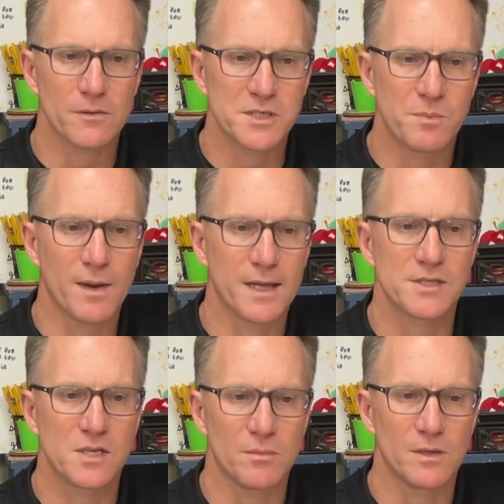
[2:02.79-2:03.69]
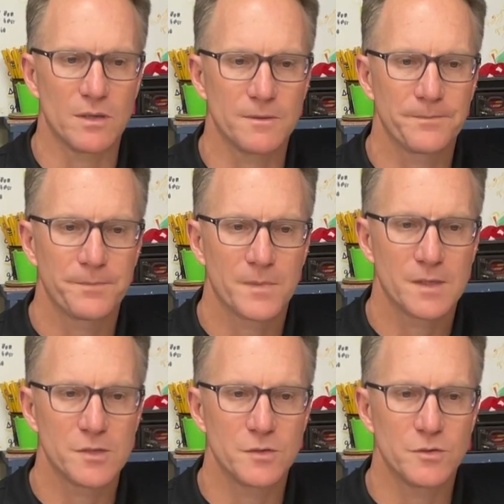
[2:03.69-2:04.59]
responsible
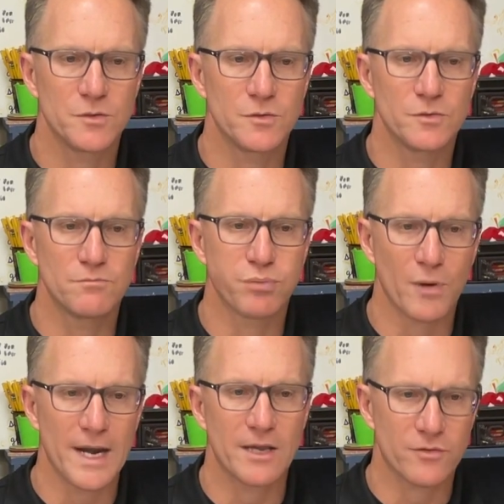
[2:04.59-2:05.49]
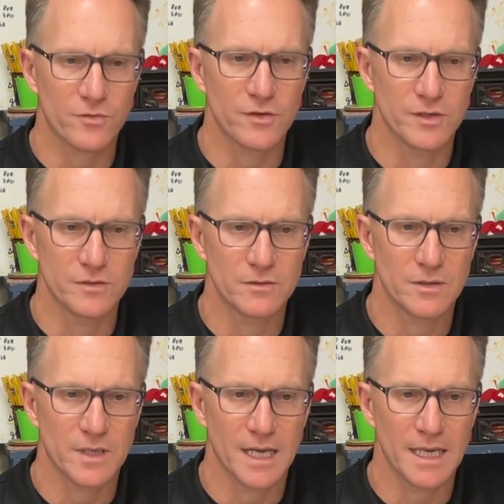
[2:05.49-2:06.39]
to break through,
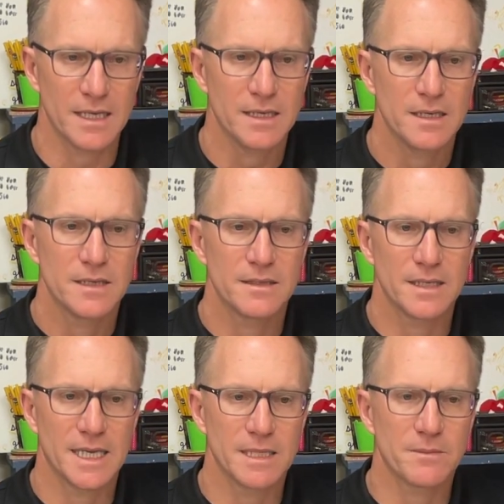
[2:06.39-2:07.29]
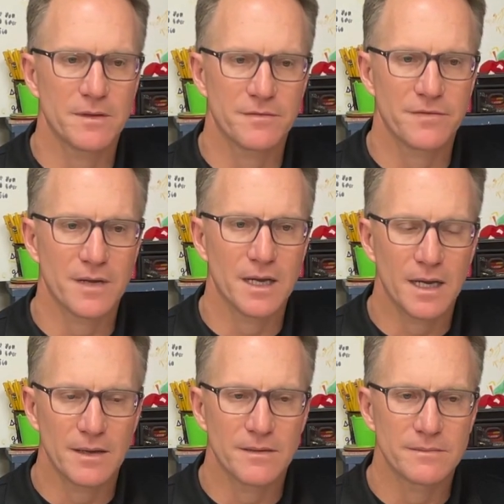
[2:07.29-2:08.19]
okay? The kingdom of
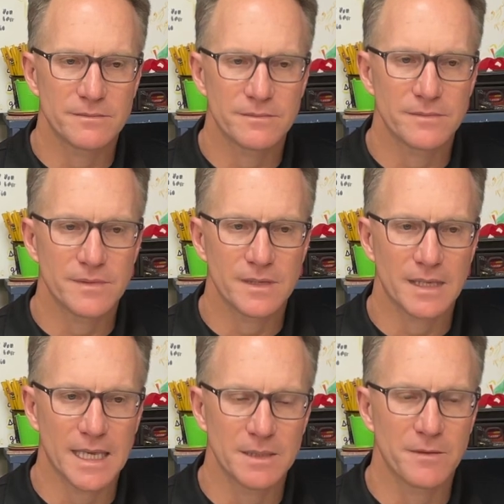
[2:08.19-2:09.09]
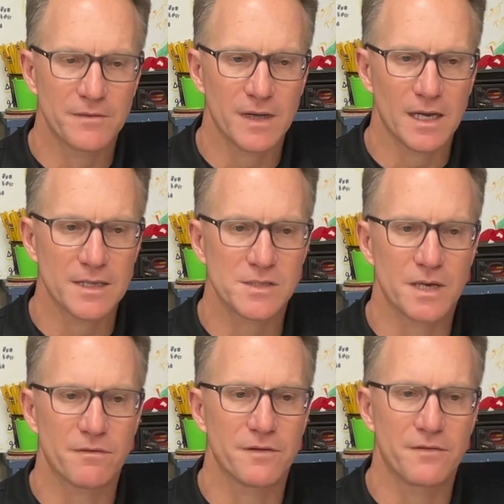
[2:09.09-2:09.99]
God
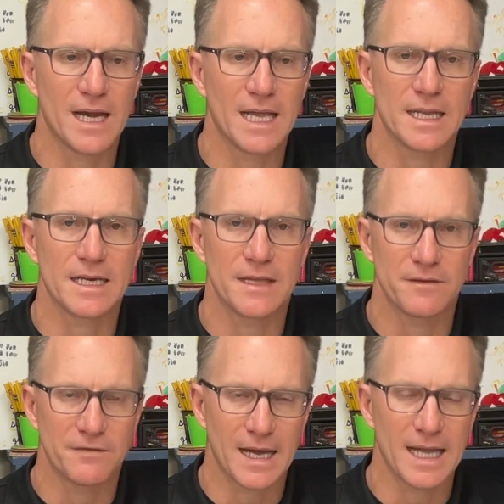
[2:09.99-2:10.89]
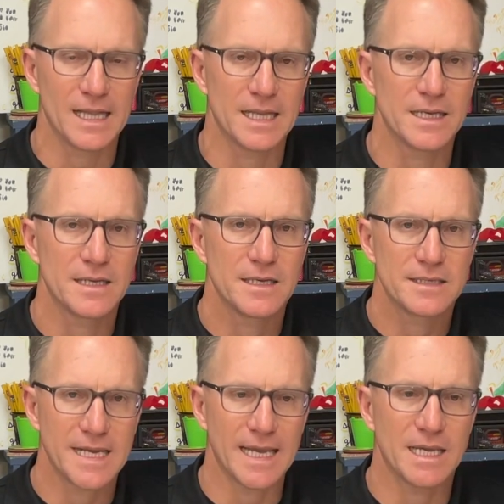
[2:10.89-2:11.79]
suffereth violent, and the violent
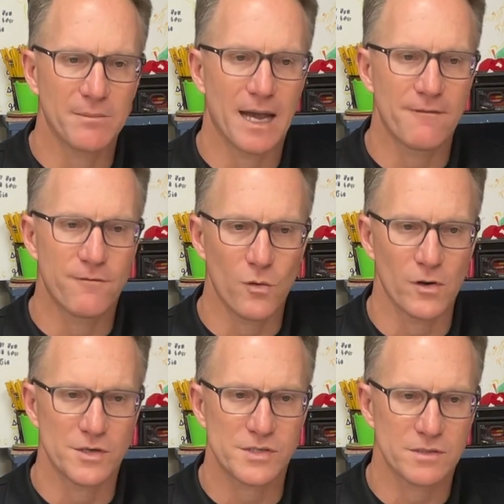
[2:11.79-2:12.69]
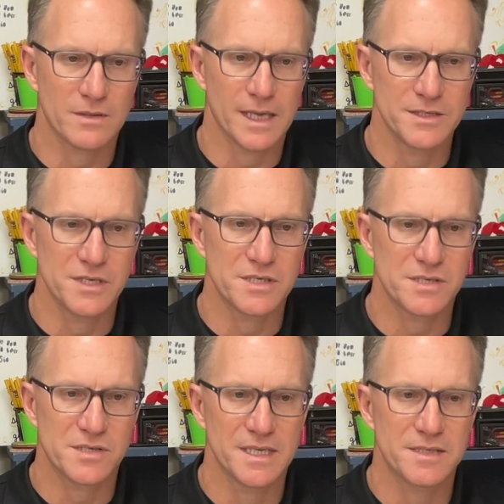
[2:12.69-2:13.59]
take it by force, okay?
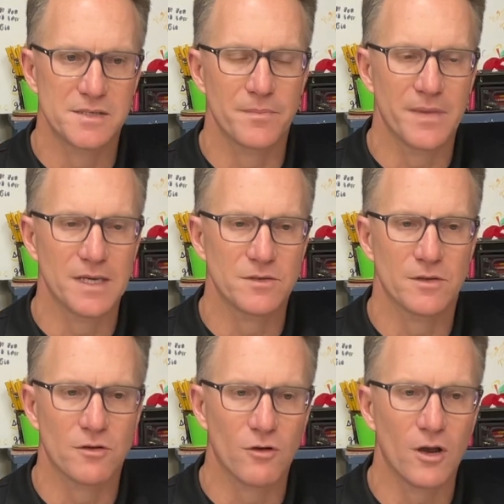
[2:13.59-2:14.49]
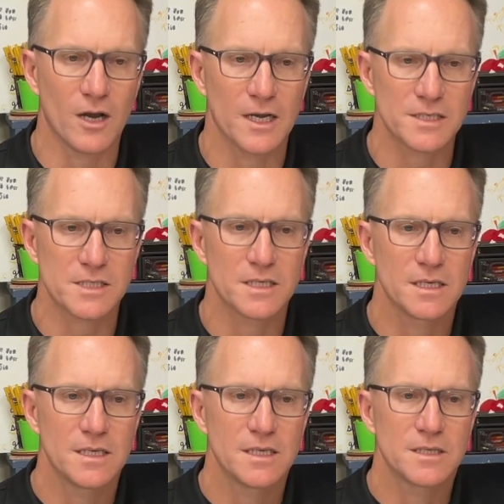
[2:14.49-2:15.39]
Jesus did some things on the cross
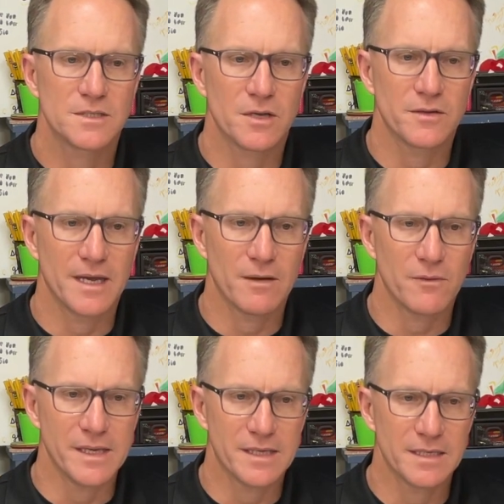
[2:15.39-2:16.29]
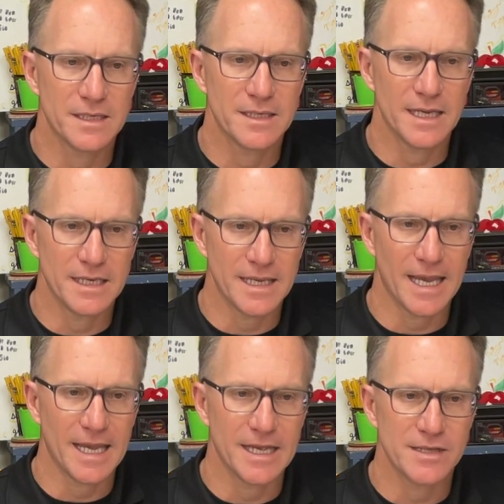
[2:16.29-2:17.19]
so that we could
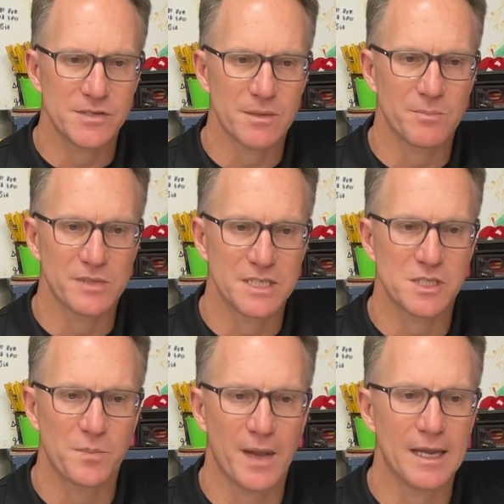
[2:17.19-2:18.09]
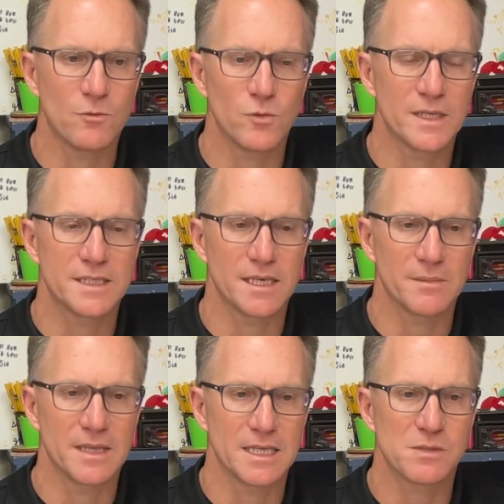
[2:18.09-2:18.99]
engage and participate with him
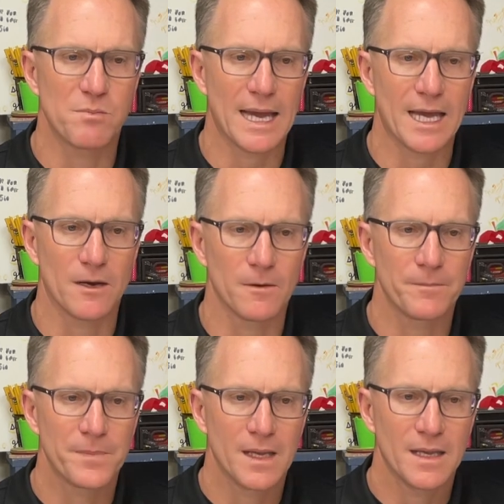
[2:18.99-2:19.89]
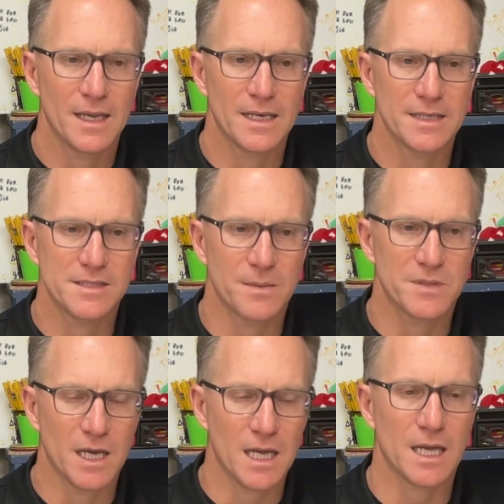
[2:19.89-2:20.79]
in this battle. And it's up
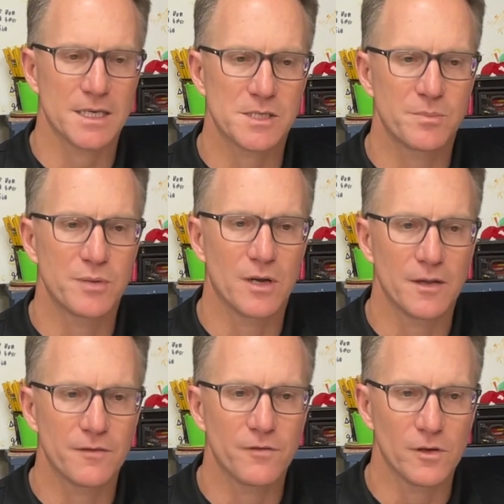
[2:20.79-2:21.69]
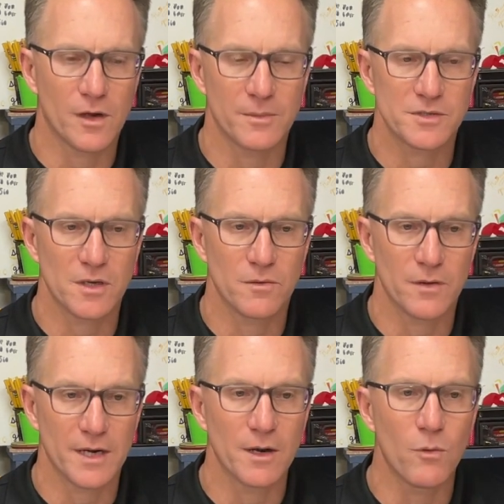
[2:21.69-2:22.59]
to us to put on the full armor. So
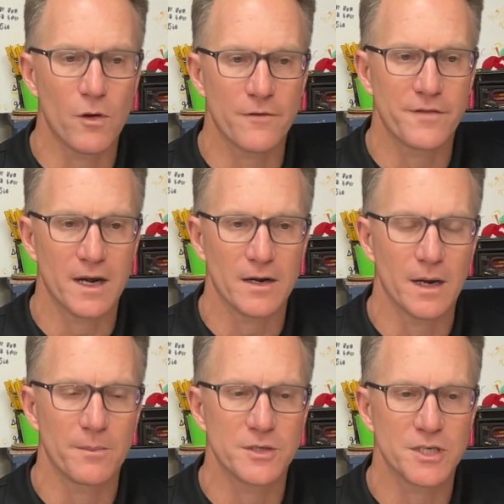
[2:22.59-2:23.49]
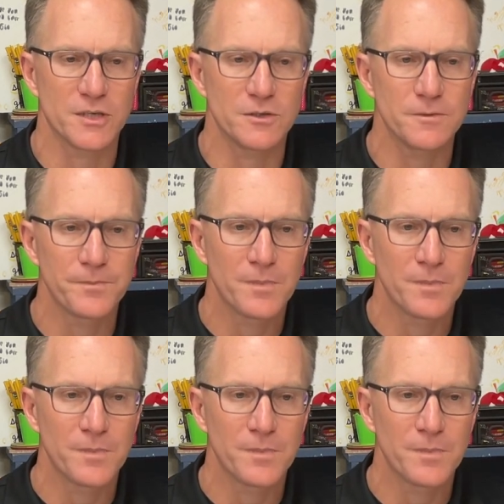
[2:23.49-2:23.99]
we're in a warfare. Number two,